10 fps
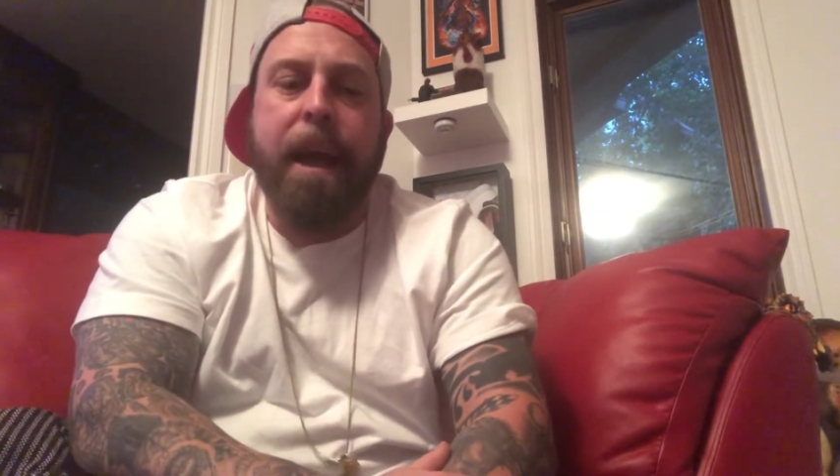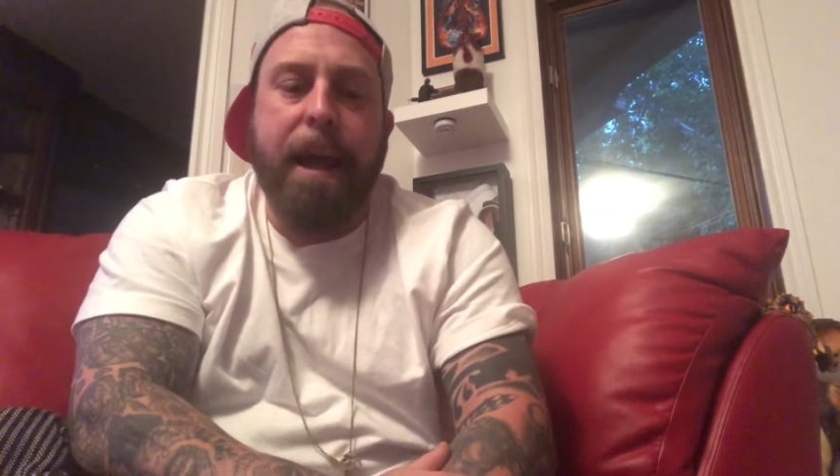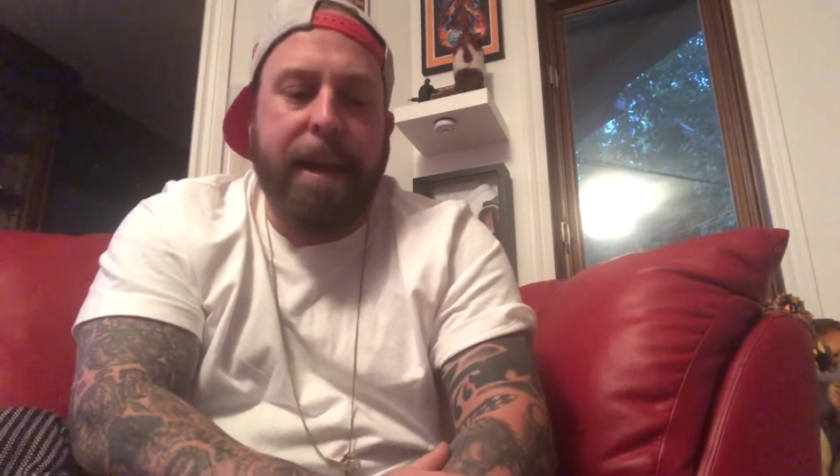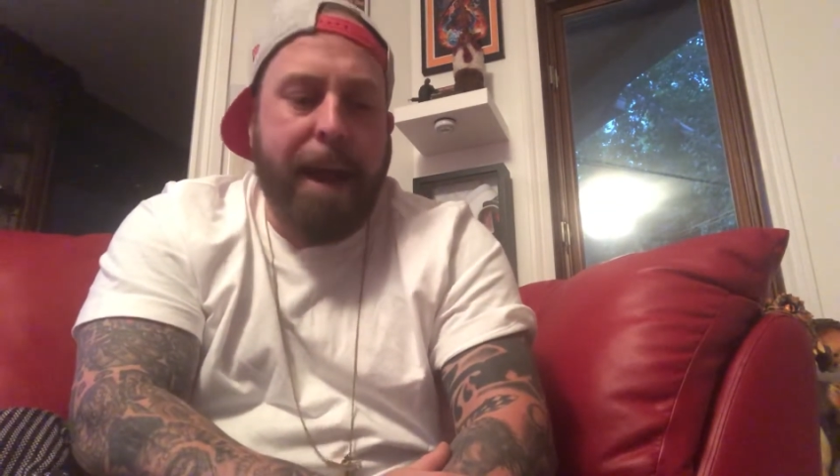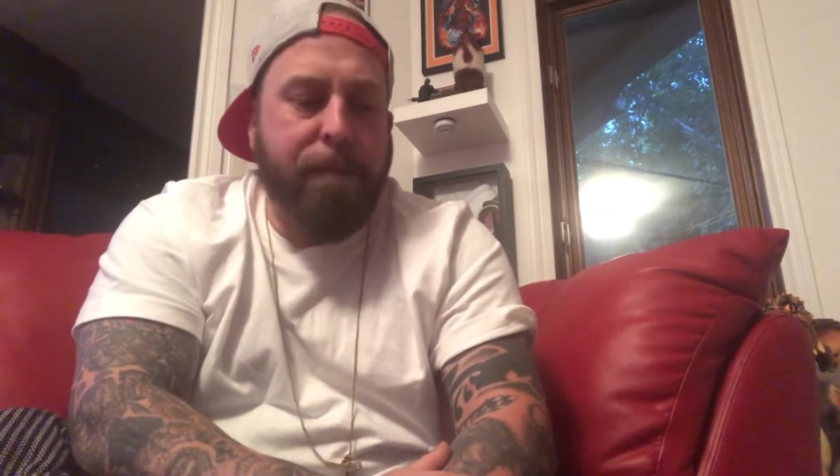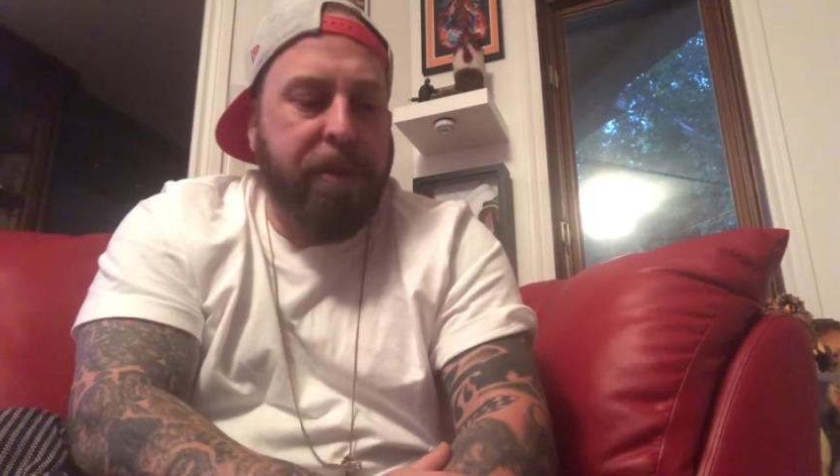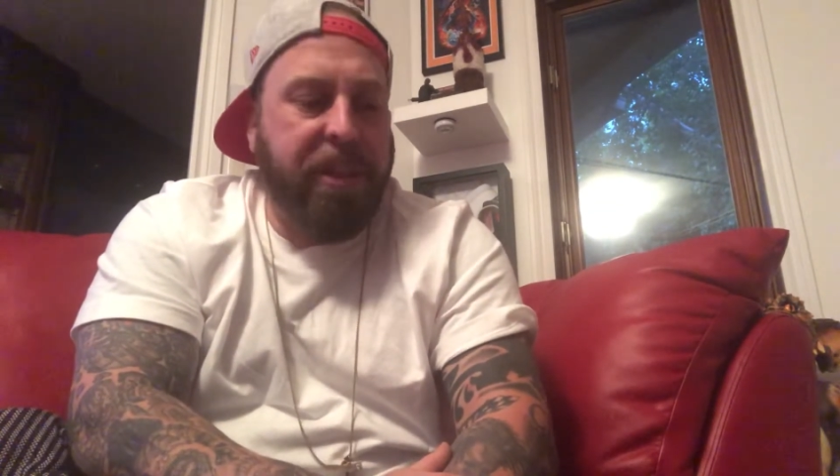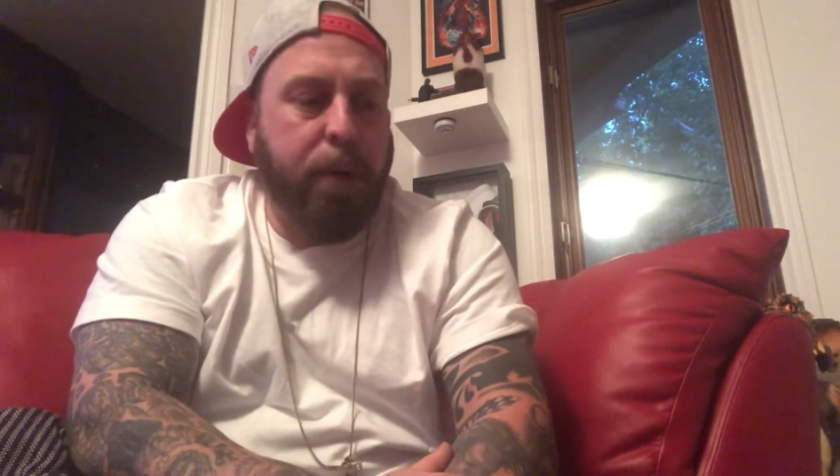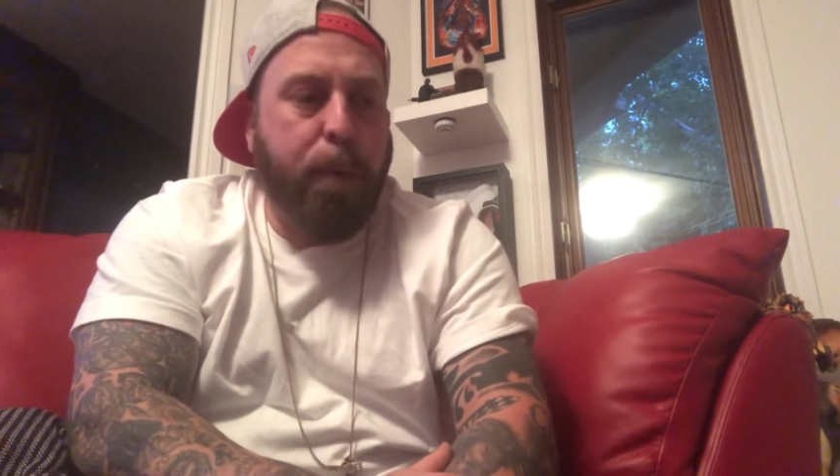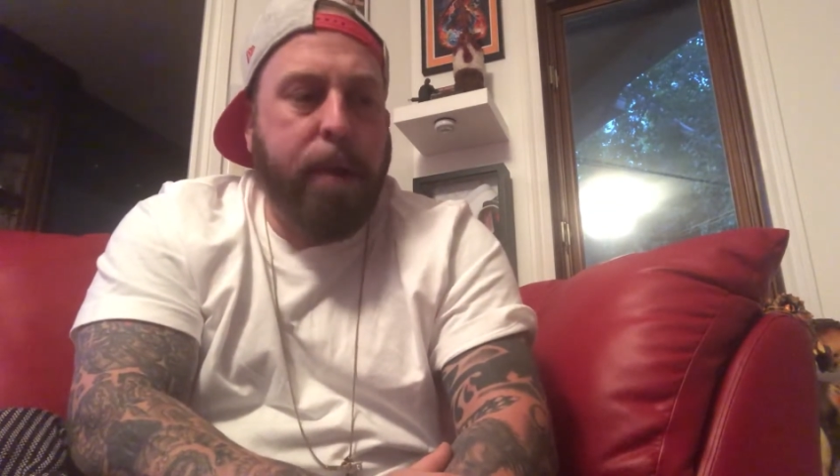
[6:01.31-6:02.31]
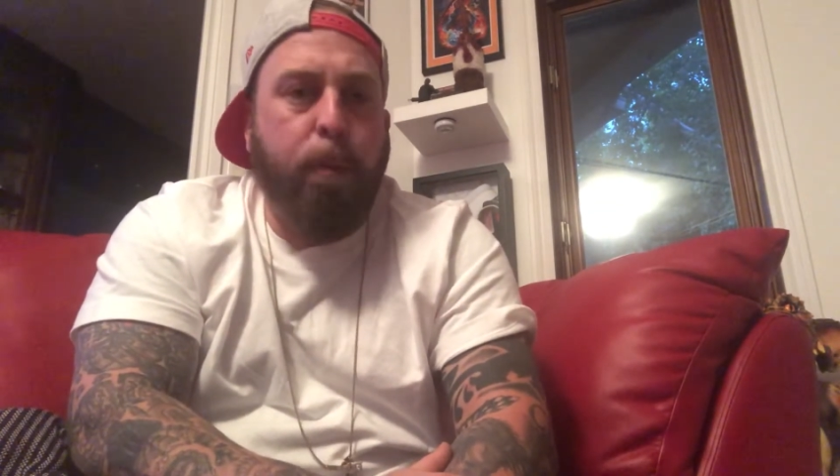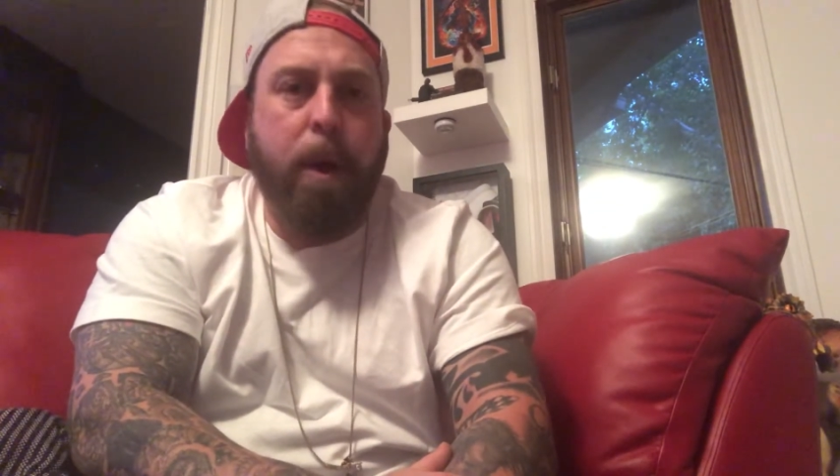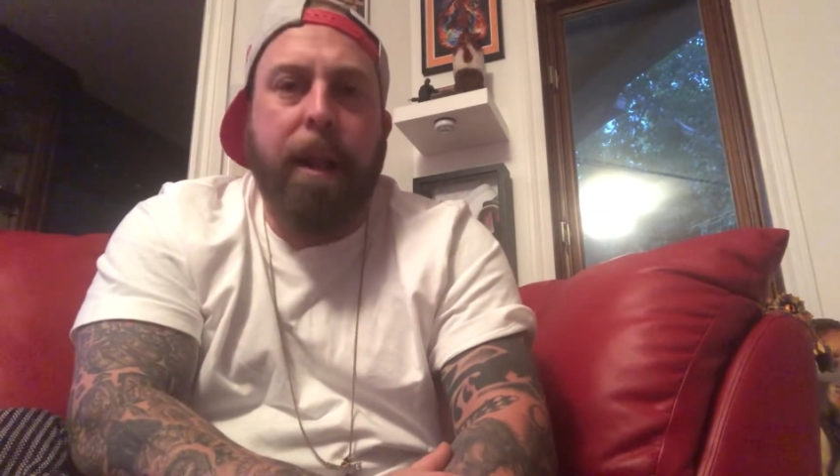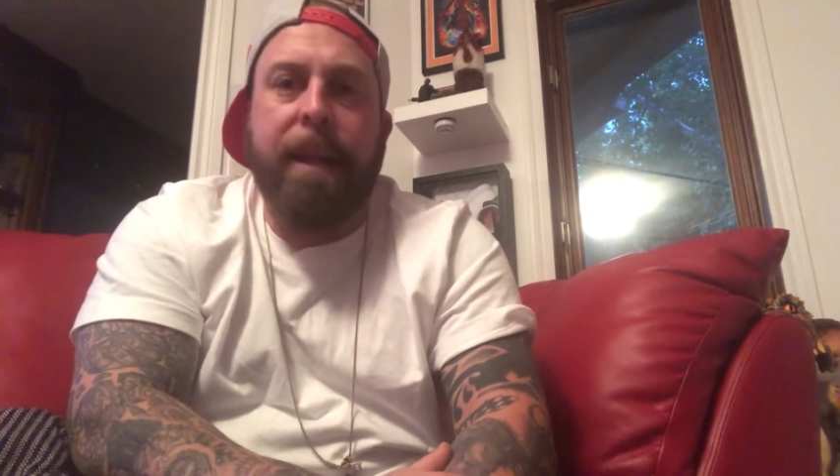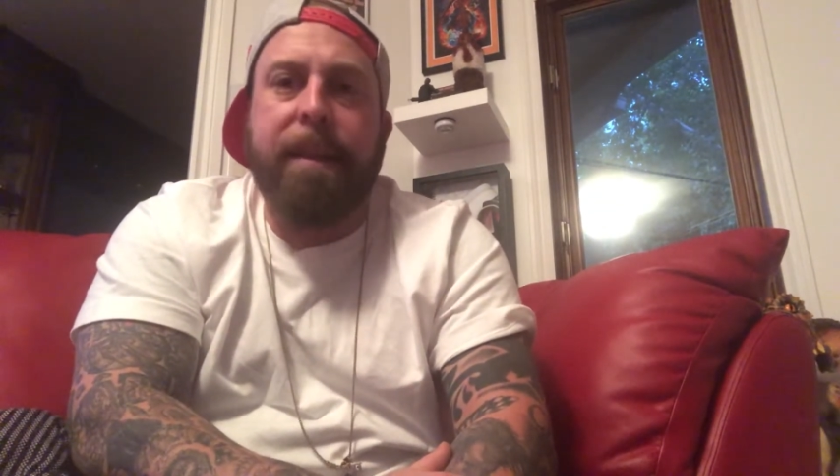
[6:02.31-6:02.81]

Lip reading: and everything went well